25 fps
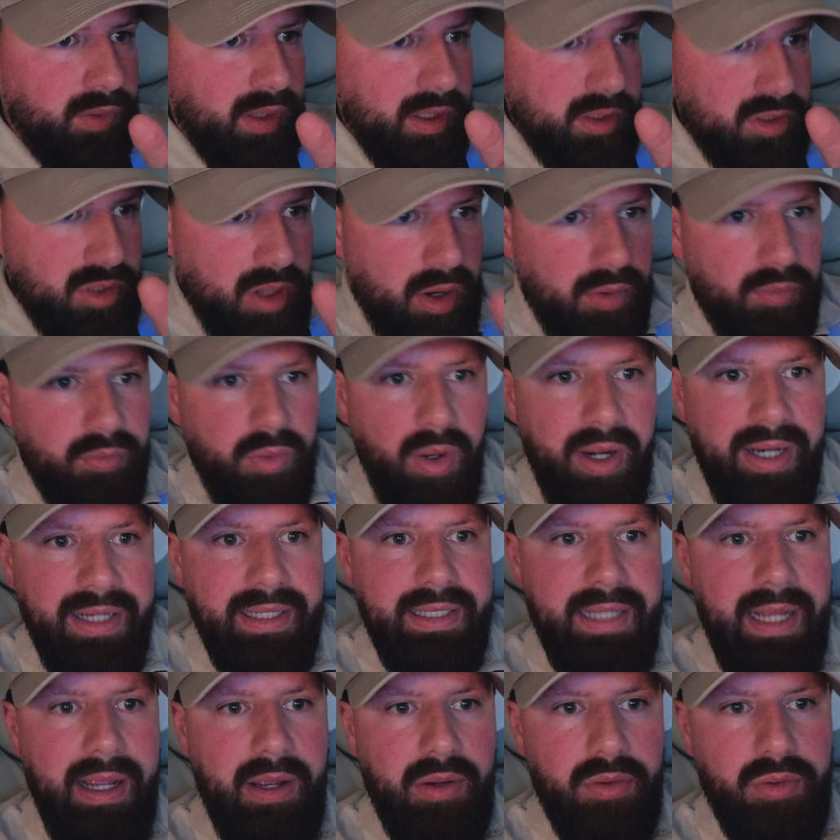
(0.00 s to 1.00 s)
start
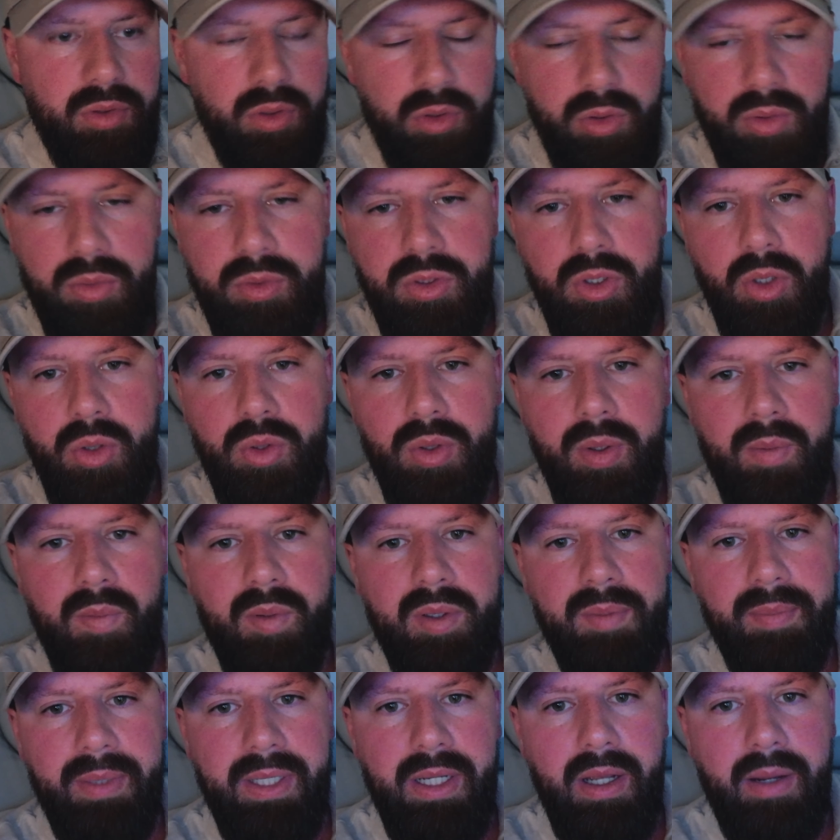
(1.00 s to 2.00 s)
writing down, who, who do I
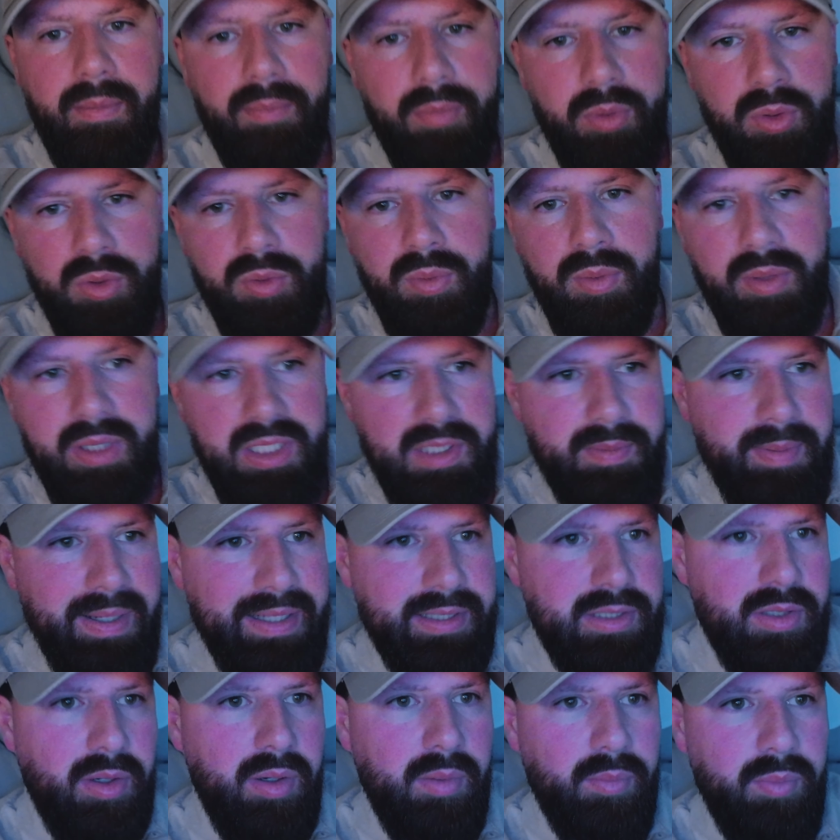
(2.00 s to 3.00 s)
want to become? Who do I want to
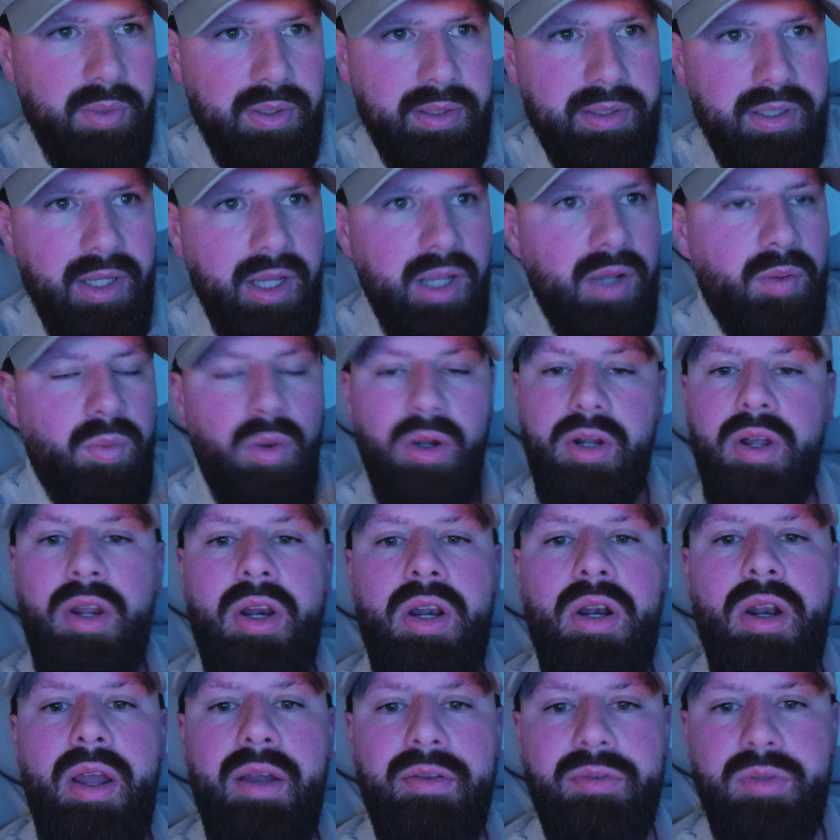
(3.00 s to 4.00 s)
spend time with? What kind
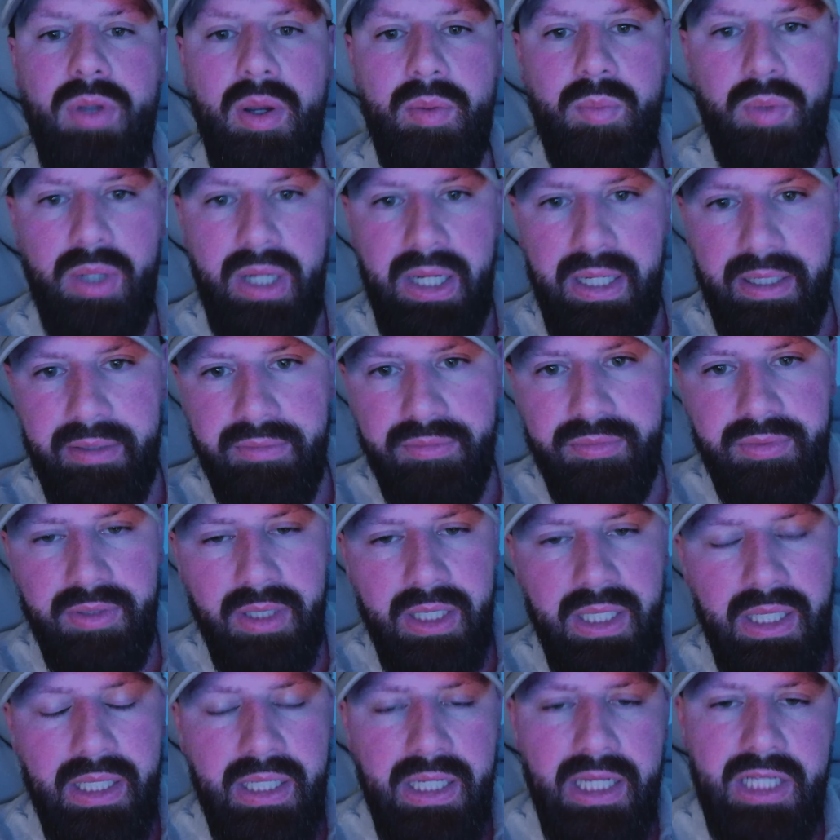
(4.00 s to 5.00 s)
of life do I want to live?
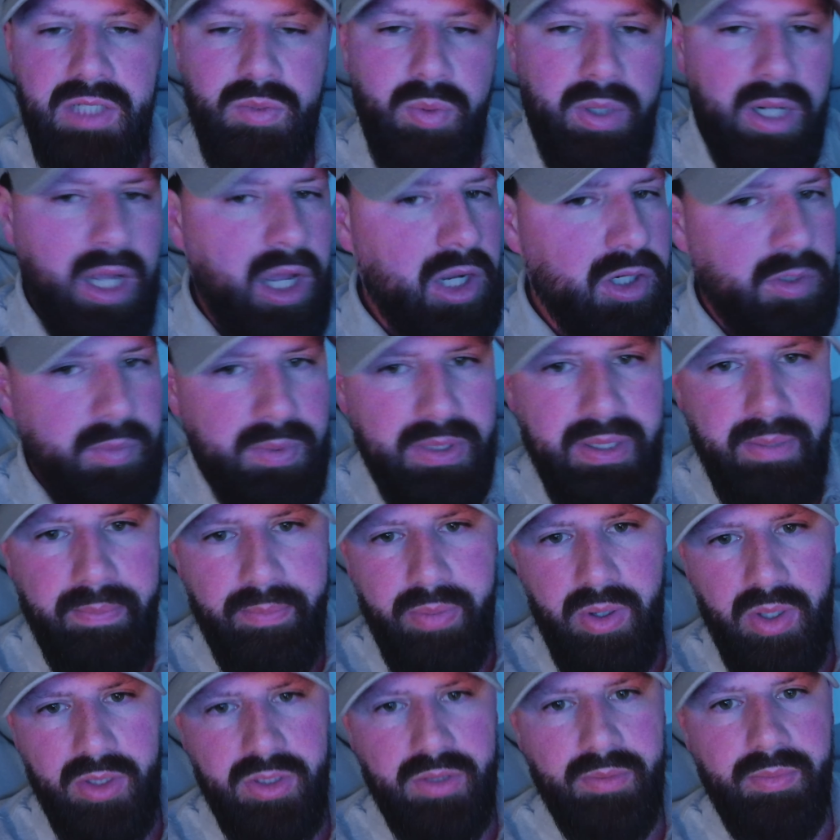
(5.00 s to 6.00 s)
It's one hundred percent
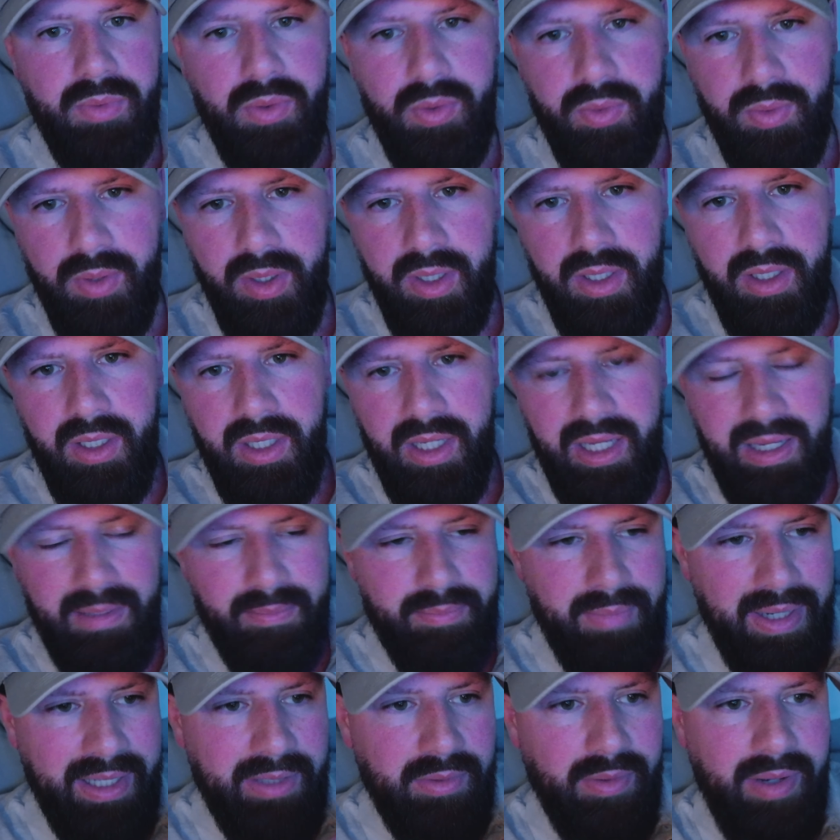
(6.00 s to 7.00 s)
possible. It
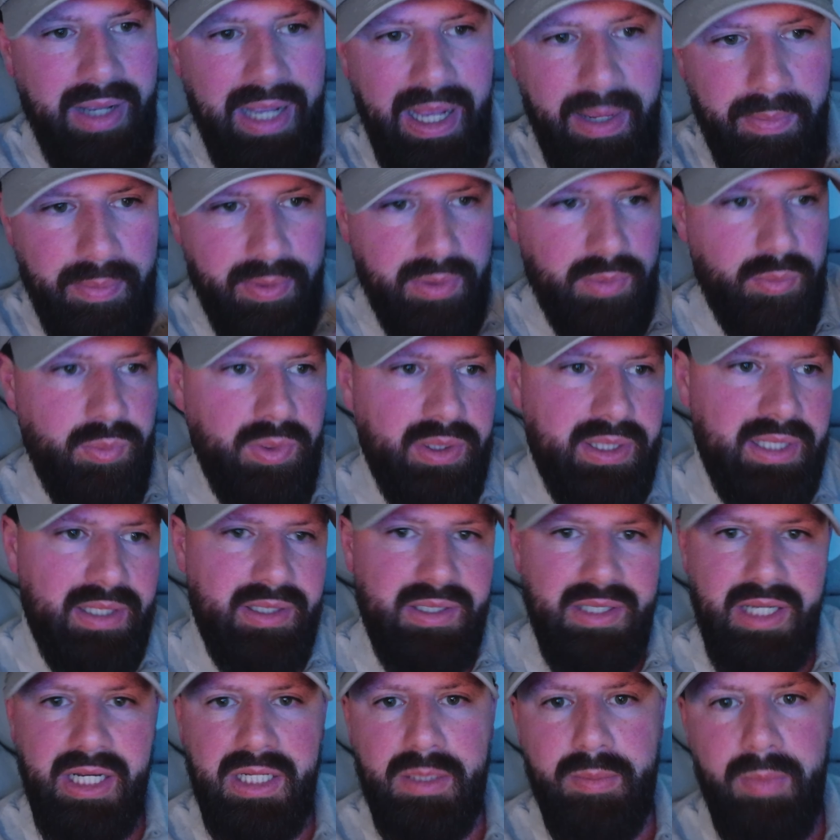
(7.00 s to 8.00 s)
may not happen within
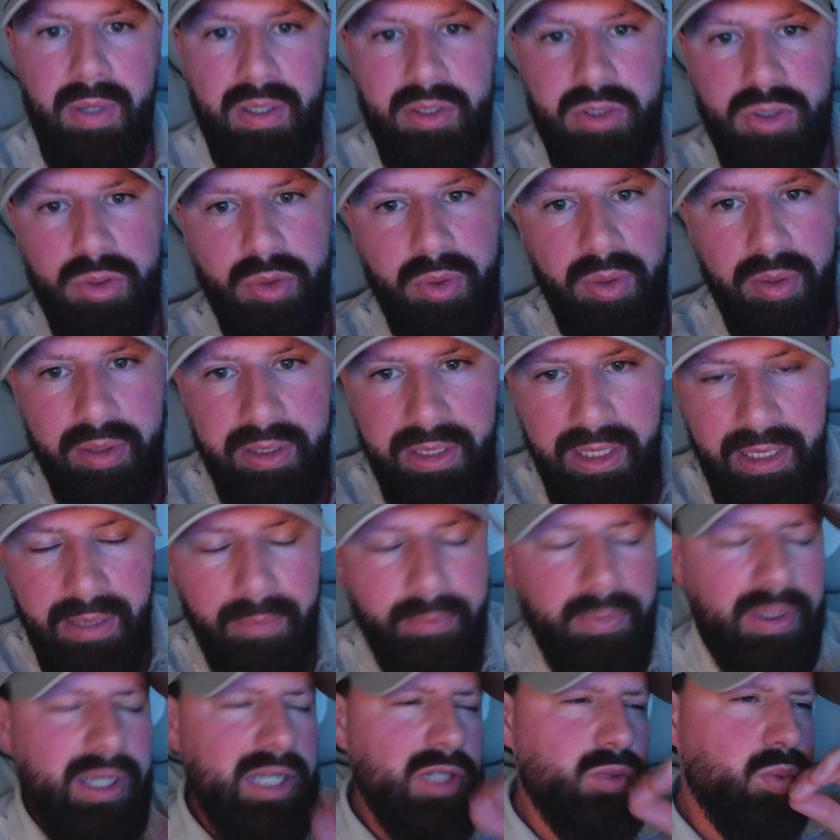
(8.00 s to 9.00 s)
six months or a year,
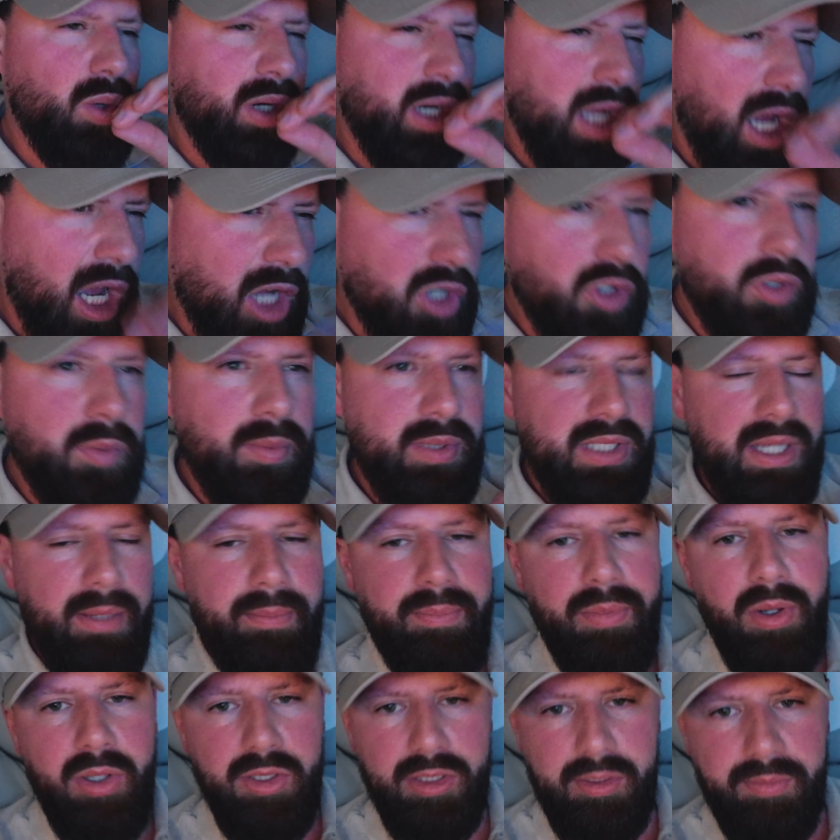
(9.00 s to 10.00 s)
but it's one hundred
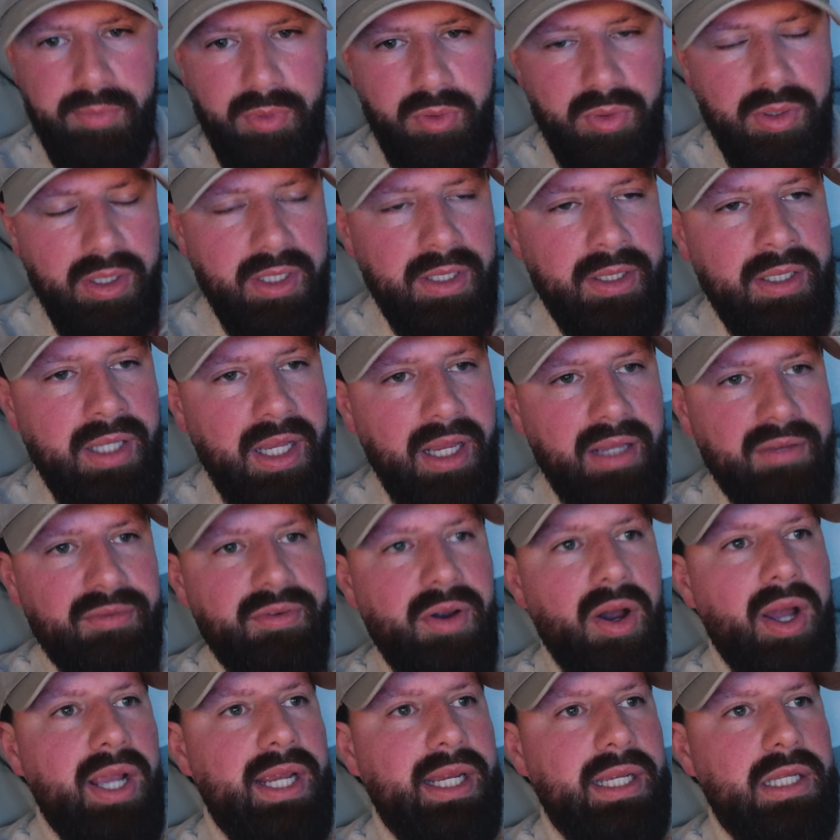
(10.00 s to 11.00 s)
percent possible. If
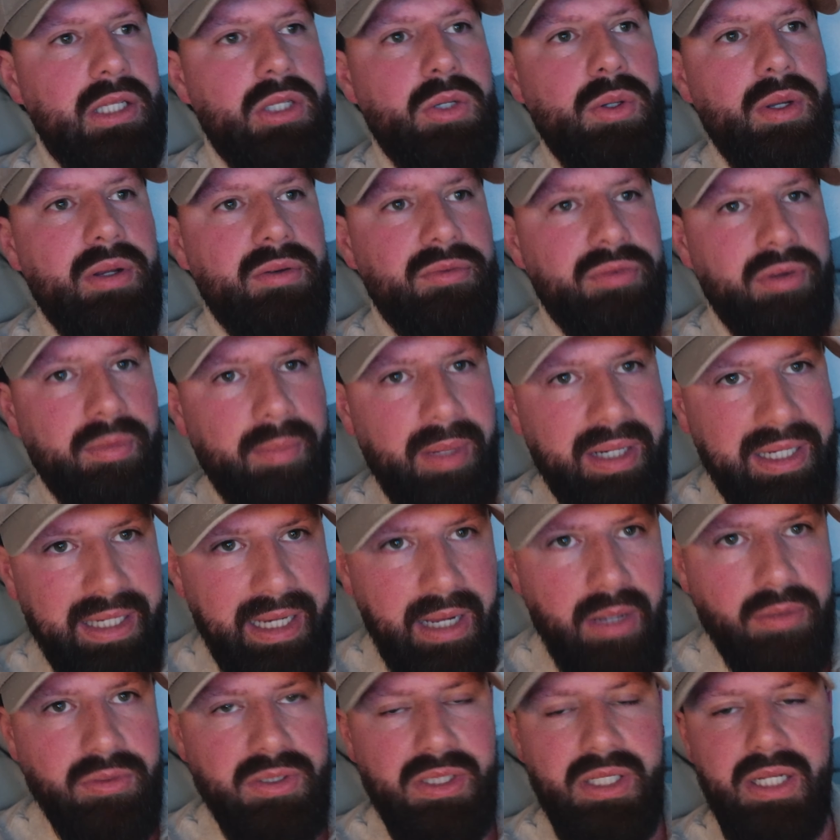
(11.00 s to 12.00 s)
I can do it from a
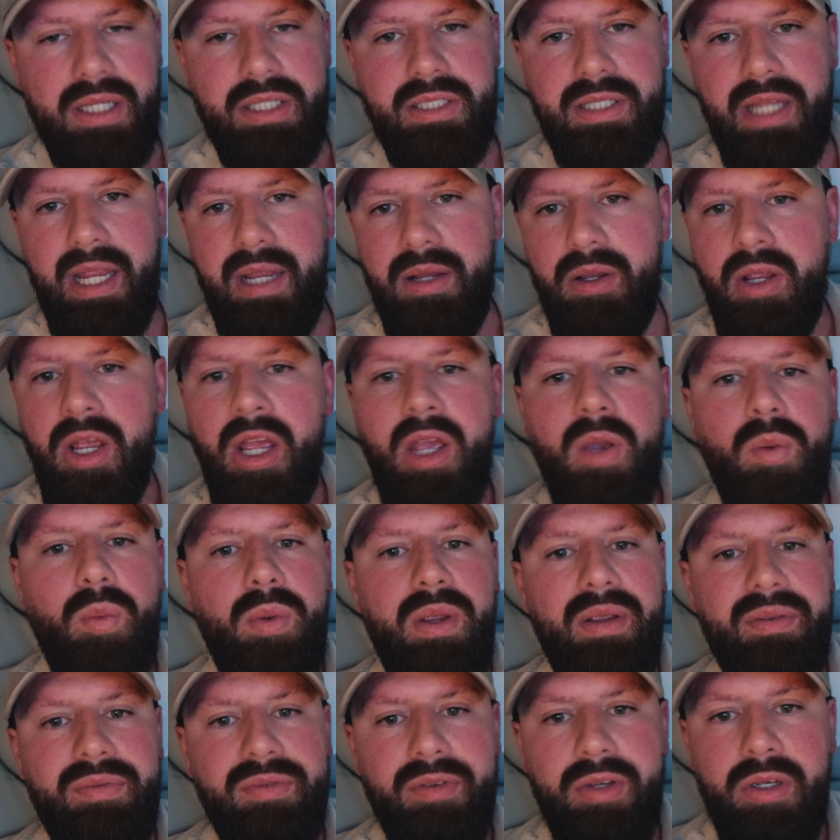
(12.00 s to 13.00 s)
council estate
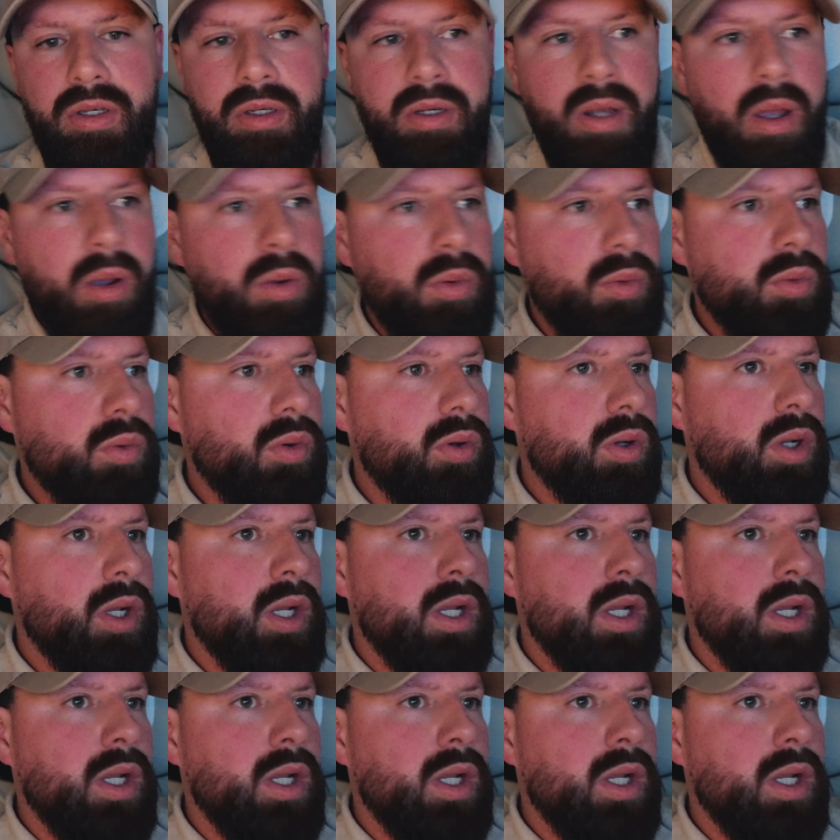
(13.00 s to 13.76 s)
with no